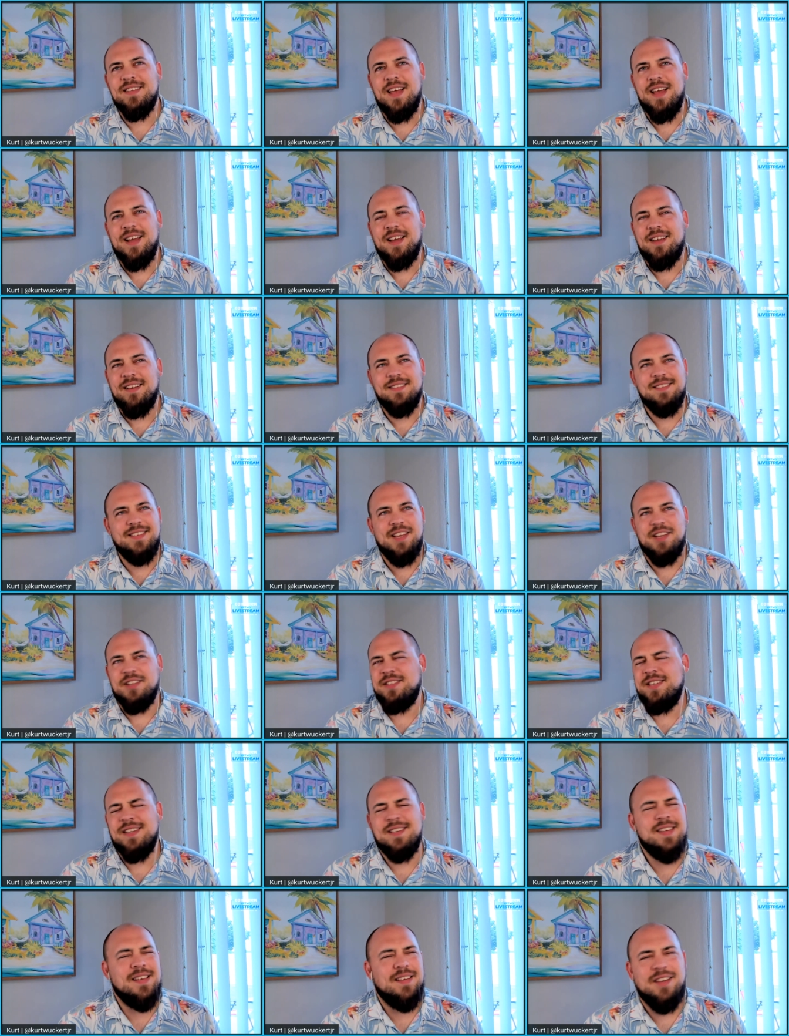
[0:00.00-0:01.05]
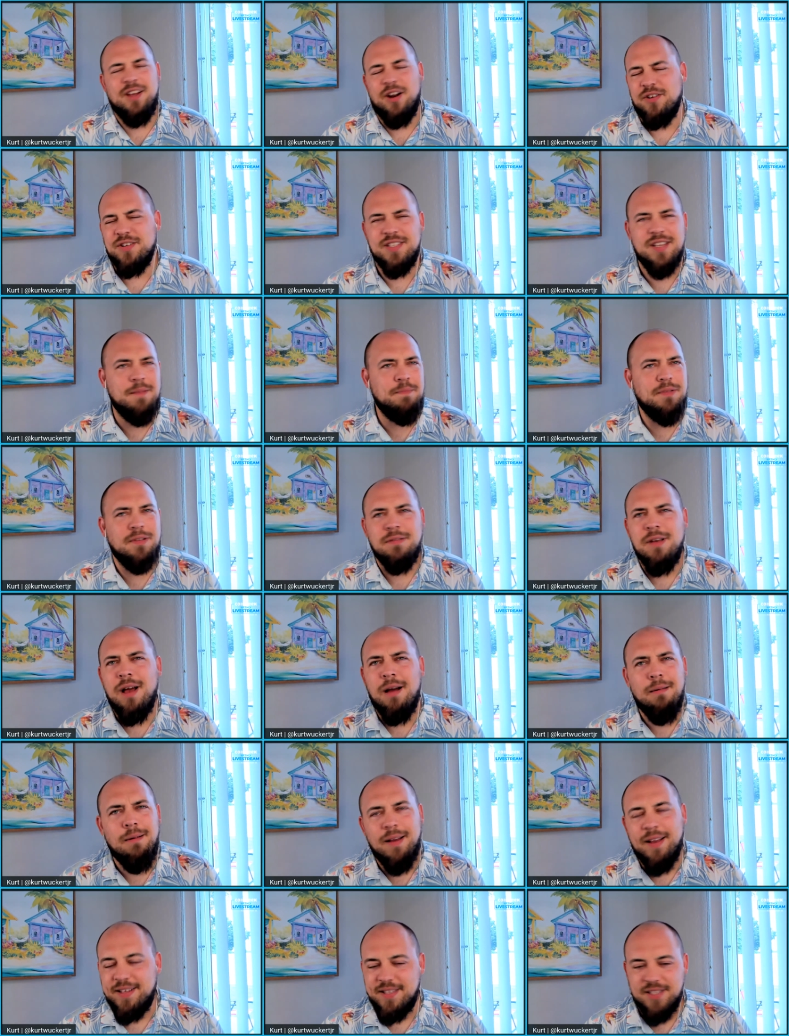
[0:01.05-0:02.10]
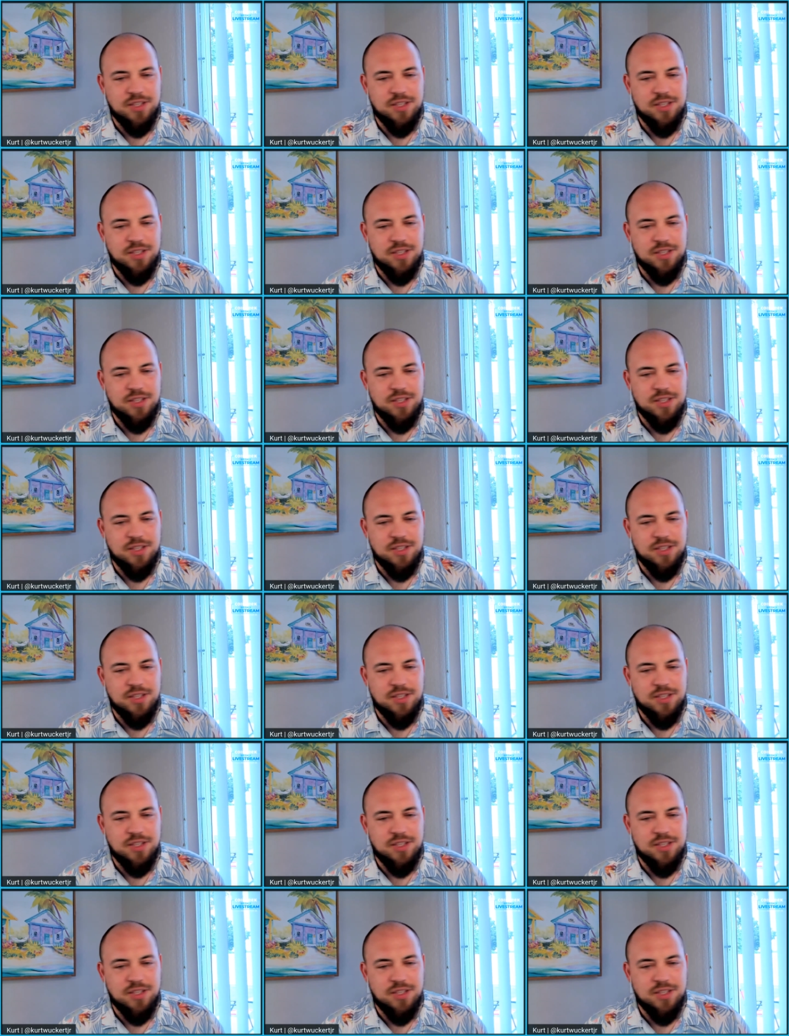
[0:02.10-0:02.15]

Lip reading: He's like, he says, something.